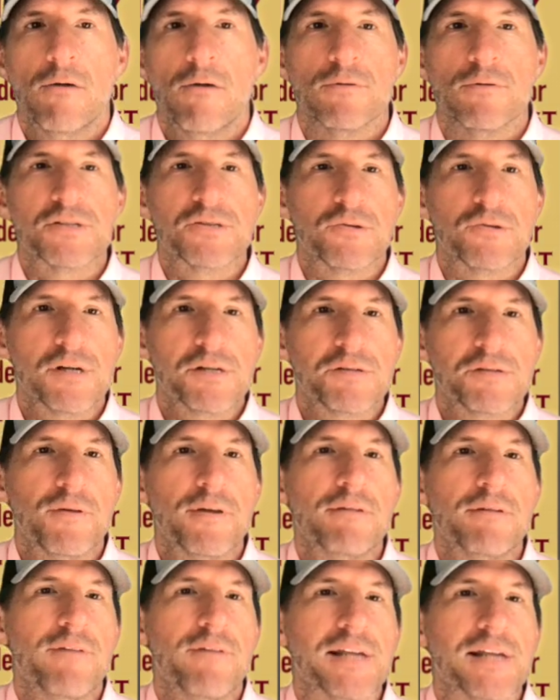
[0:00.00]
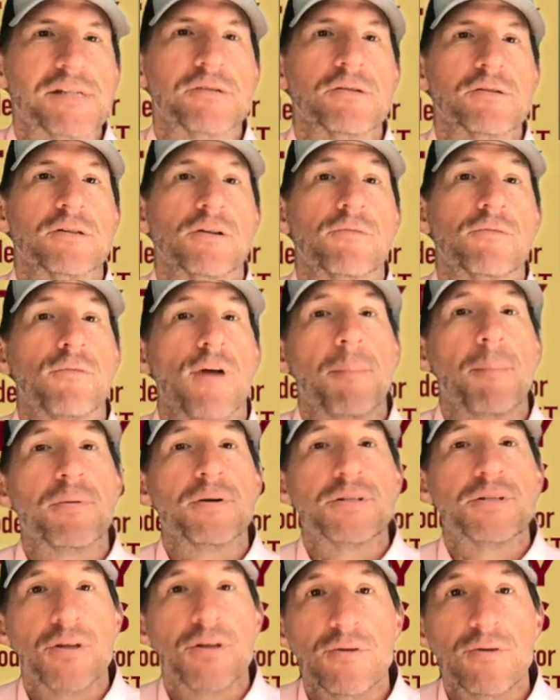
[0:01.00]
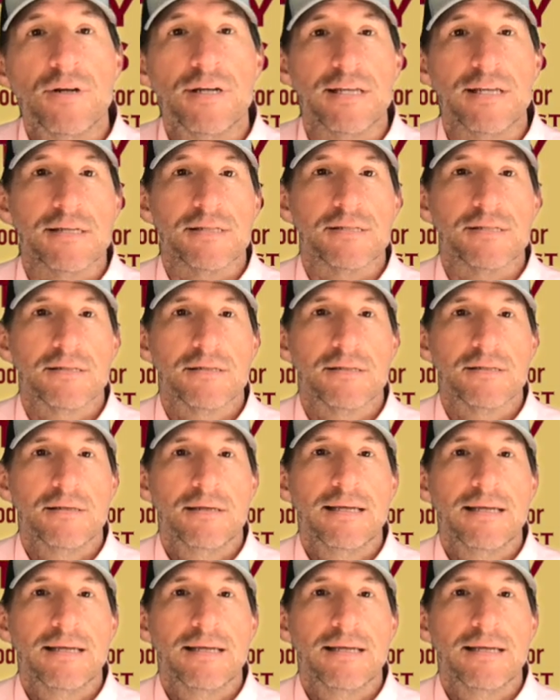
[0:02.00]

Resourceful investors look for opportunities,